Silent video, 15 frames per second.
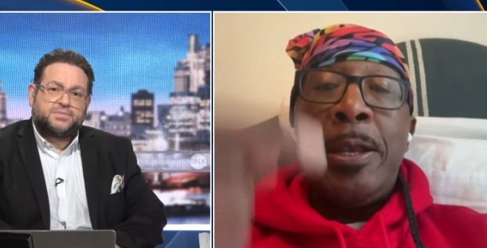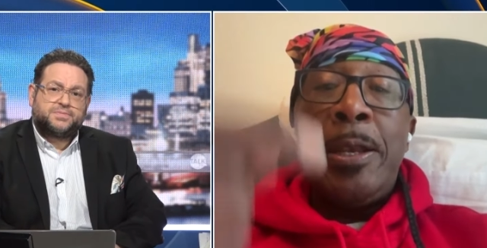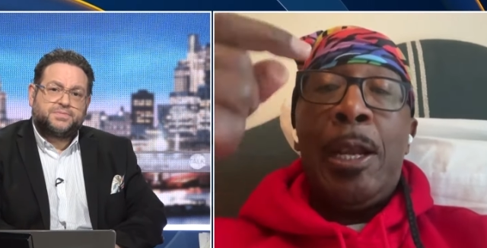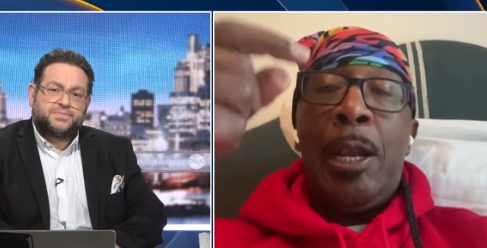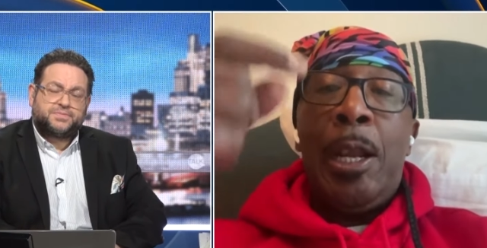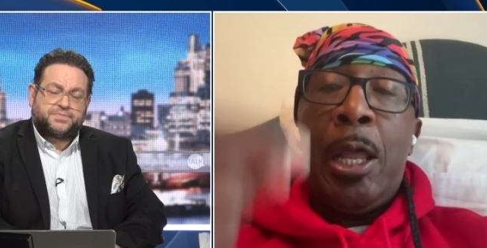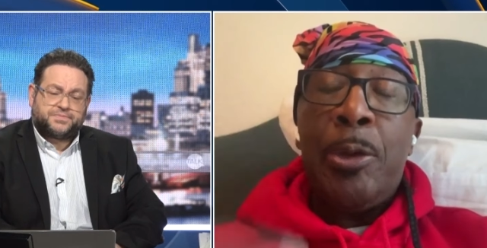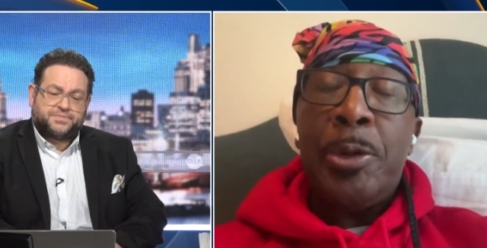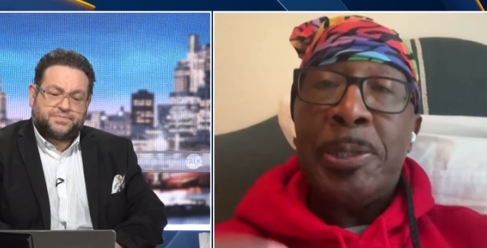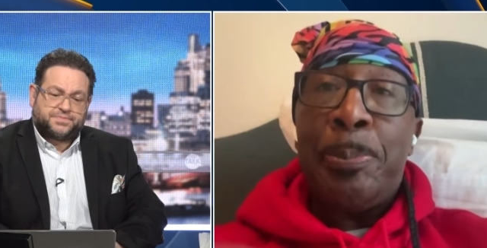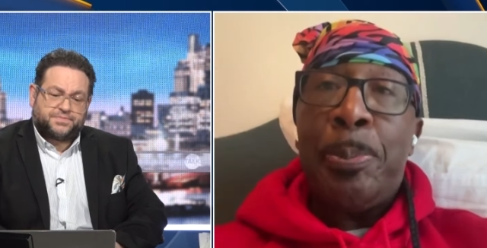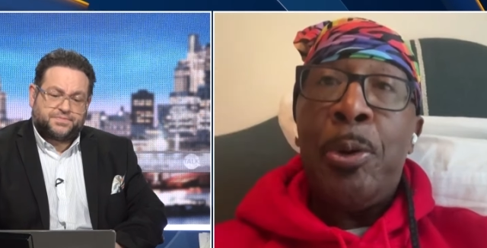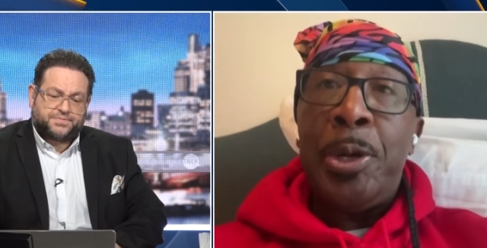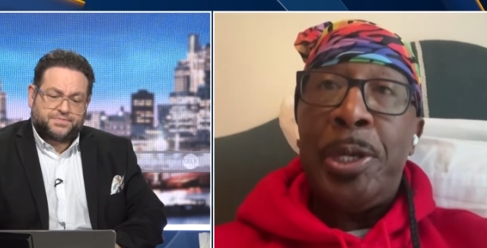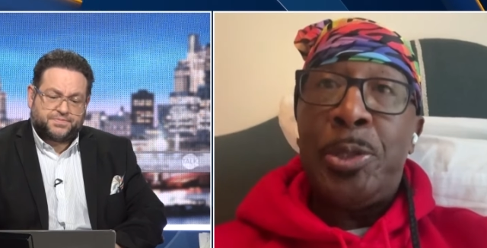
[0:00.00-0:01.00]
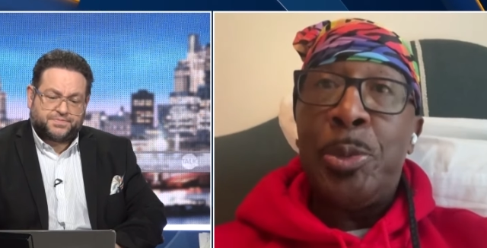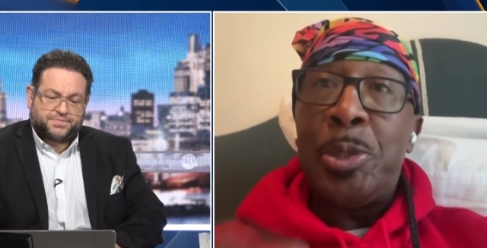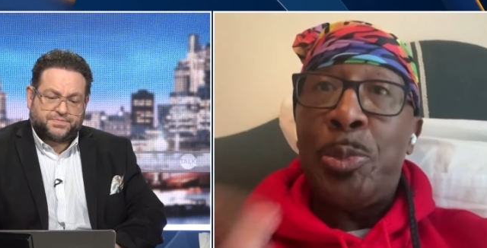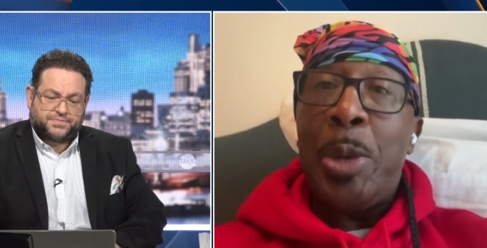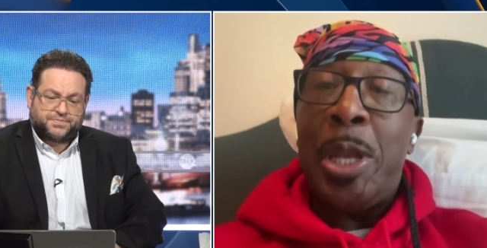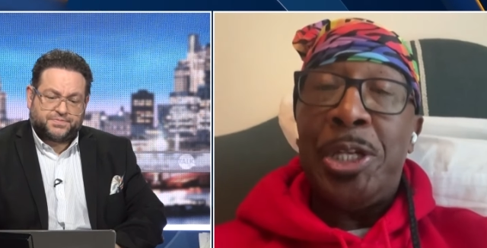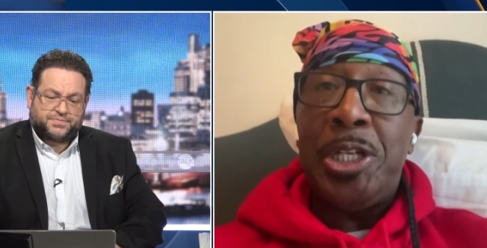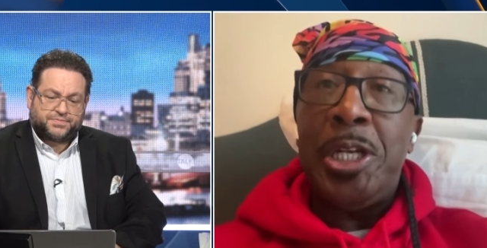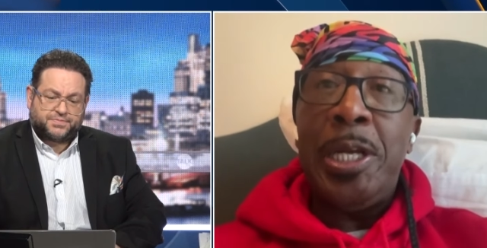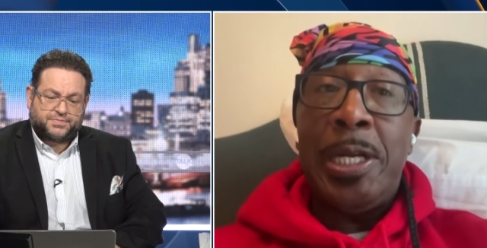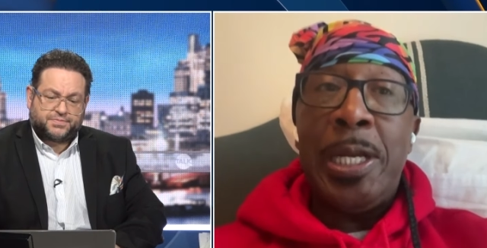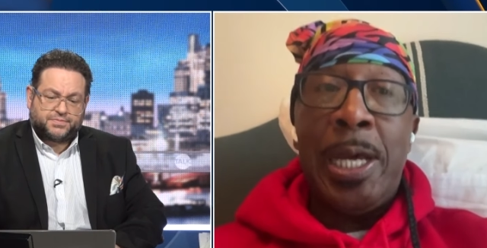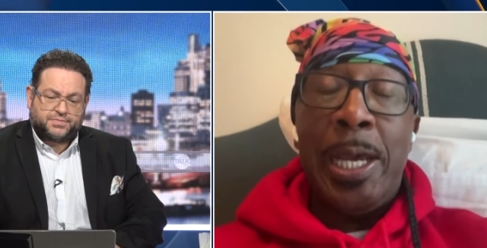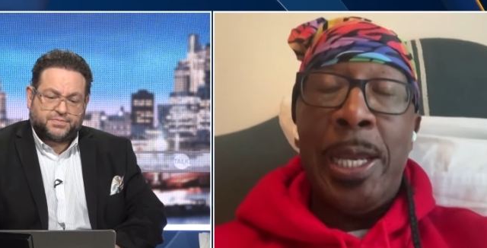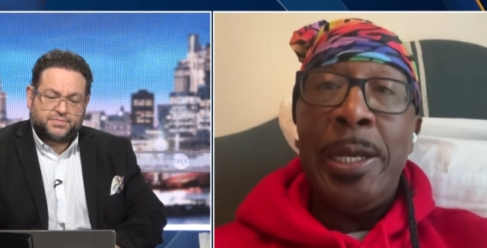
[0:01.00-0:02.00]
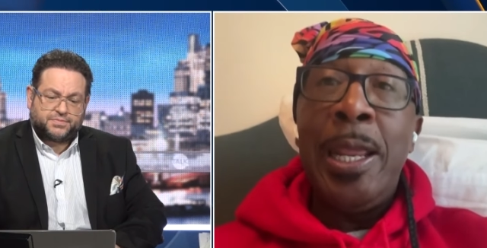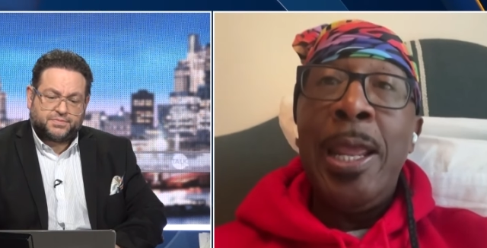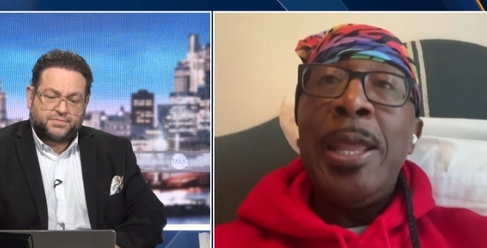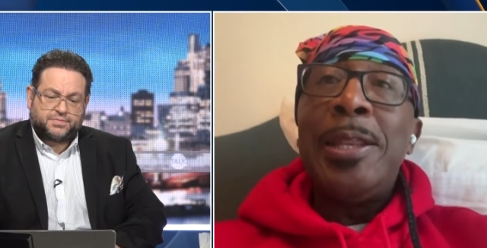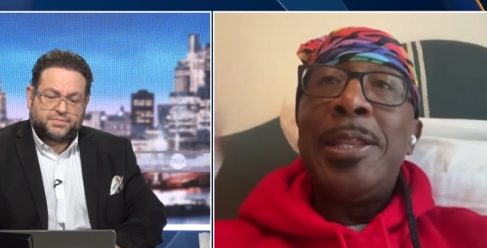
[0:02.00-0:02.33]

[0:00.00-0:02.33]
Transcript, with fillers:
Speaker 1: the lowest point was when she died.